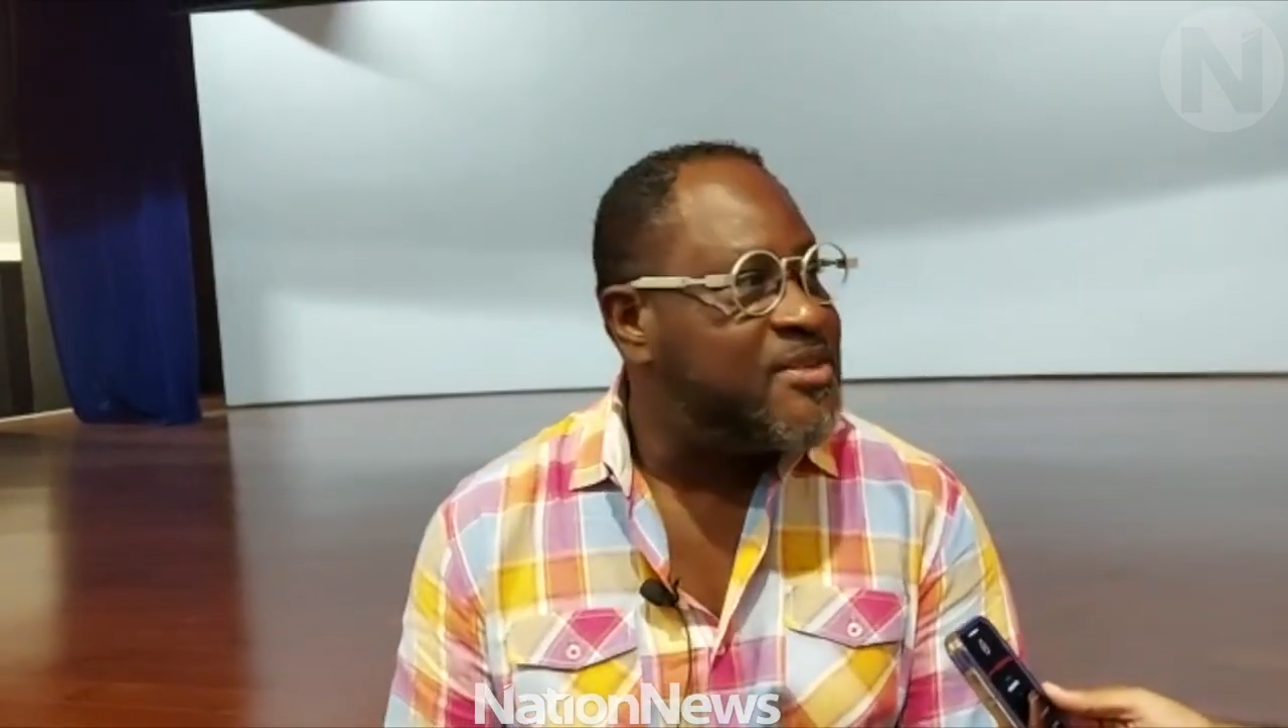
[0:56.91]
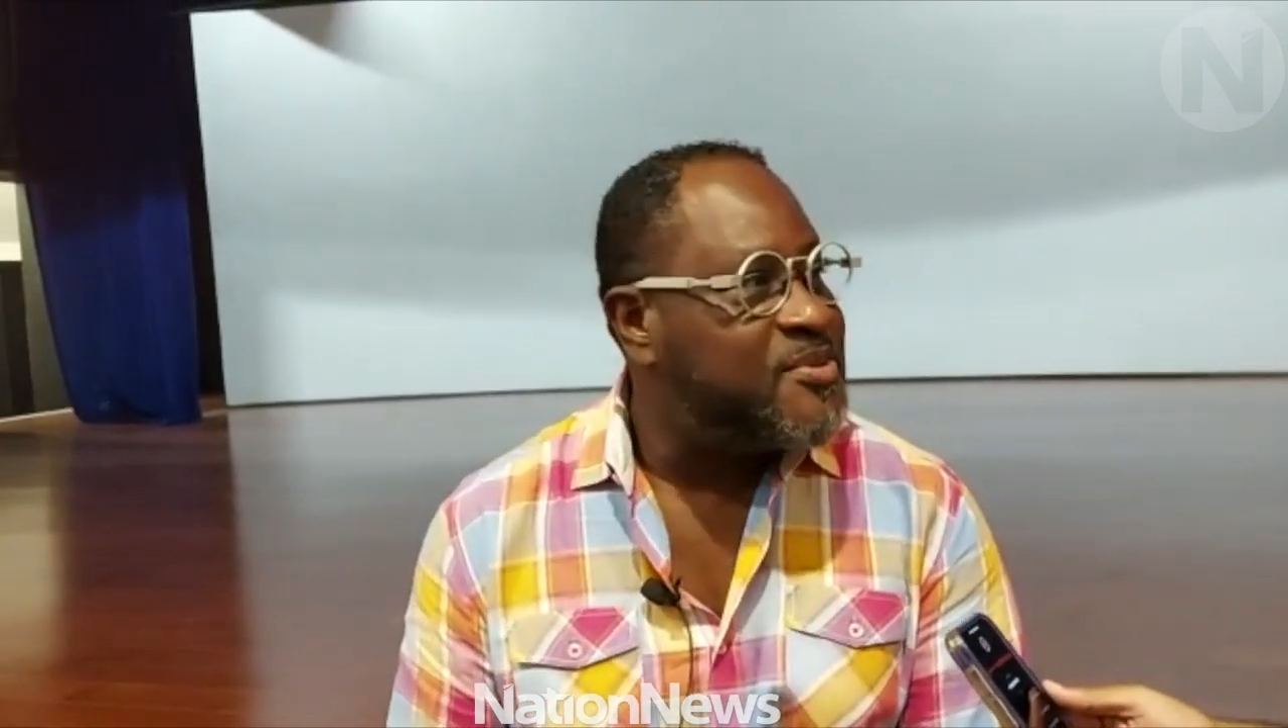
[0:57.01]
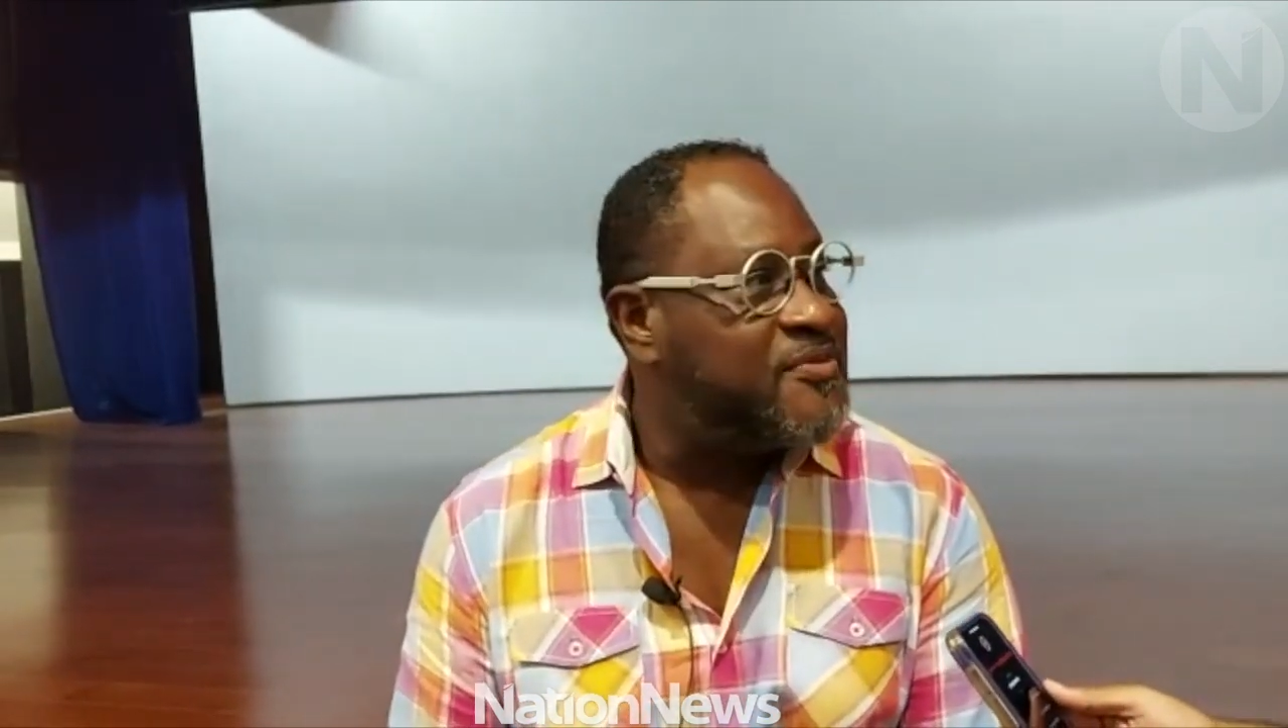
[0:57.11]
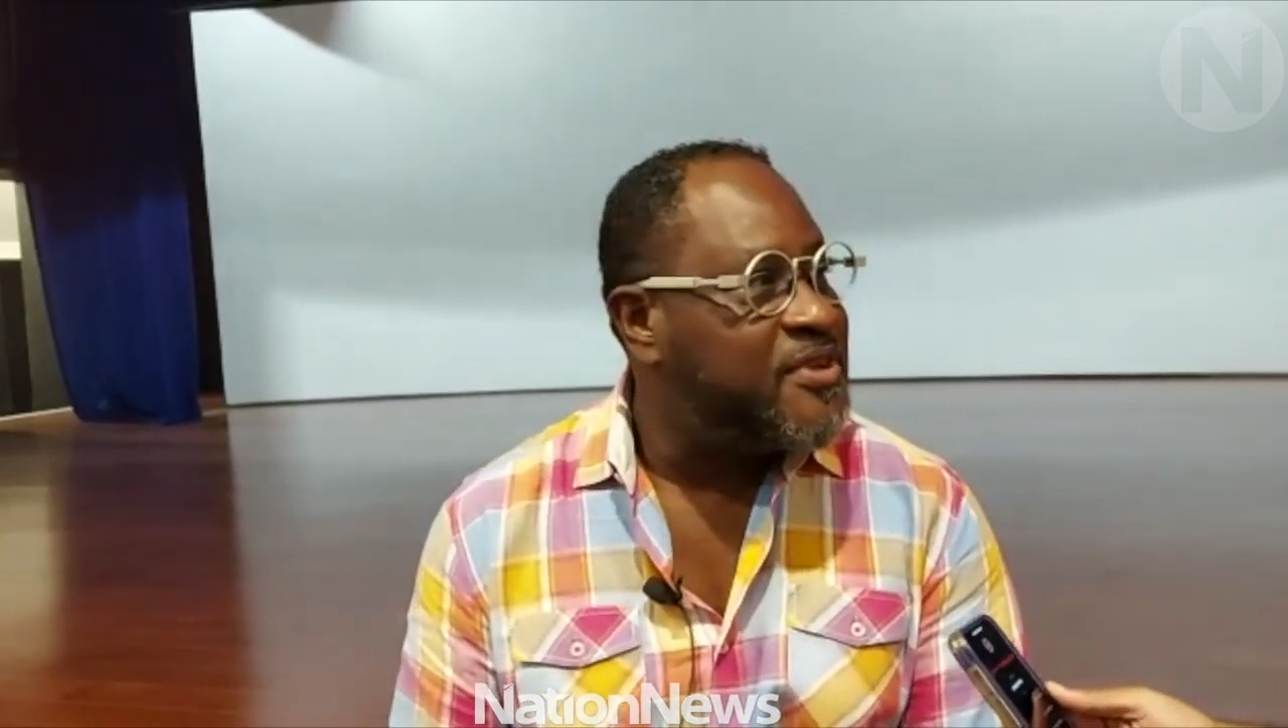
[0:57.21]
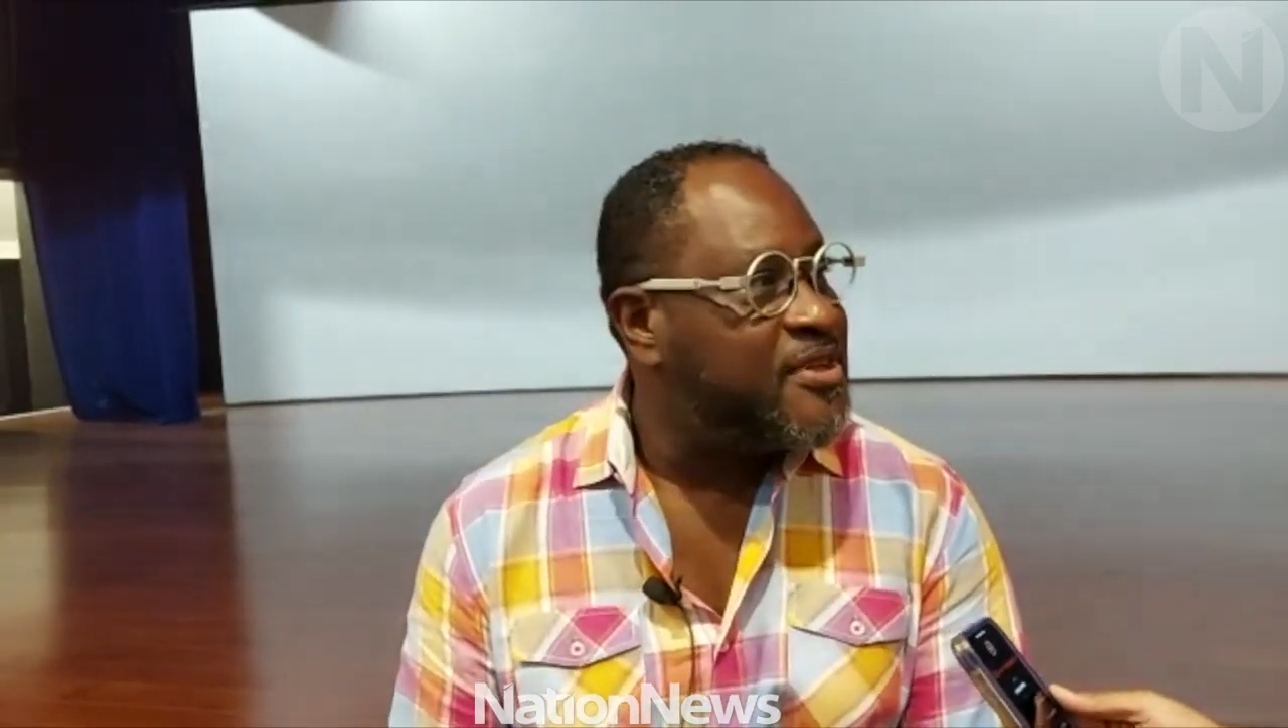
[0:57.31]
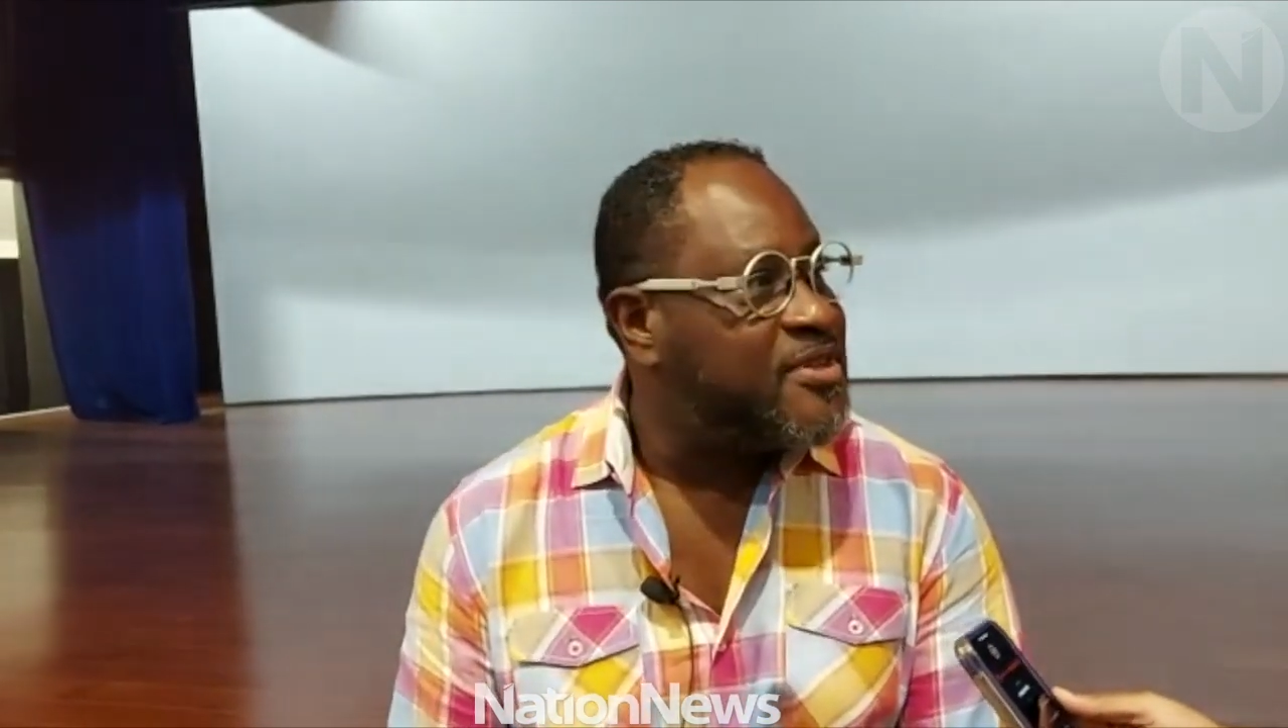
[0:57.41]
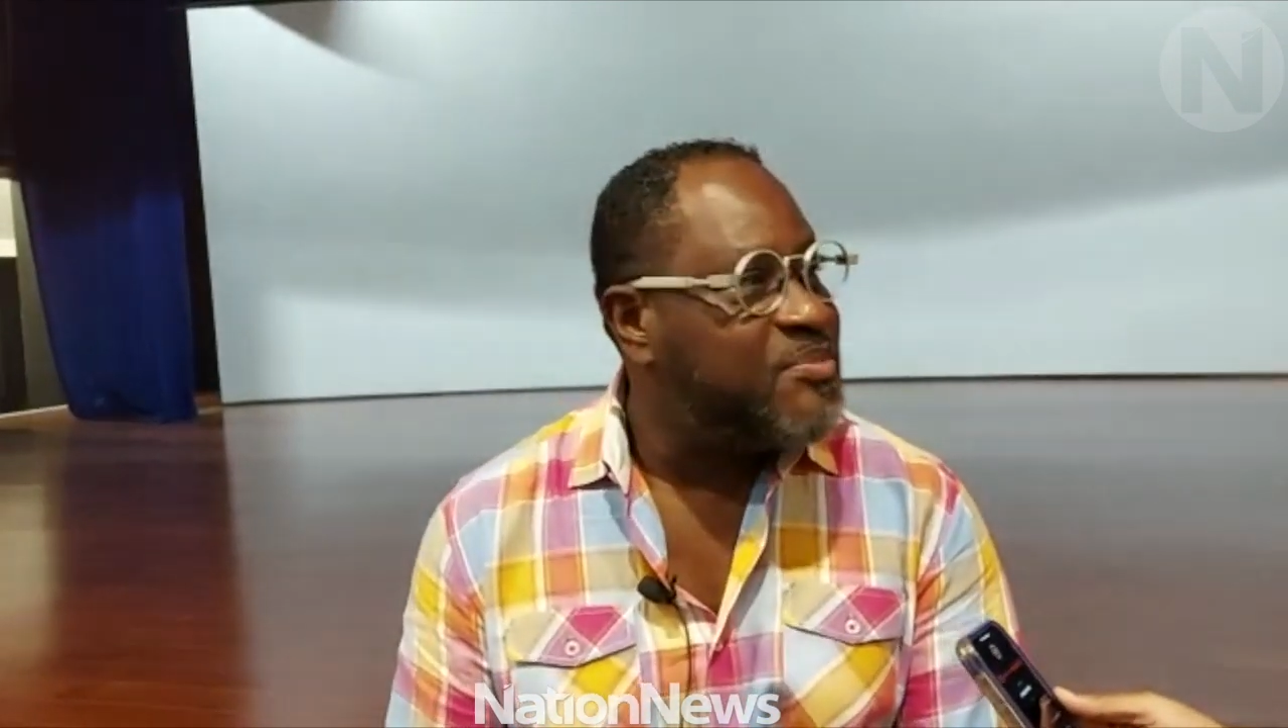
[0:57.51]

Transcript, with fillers: else will fill their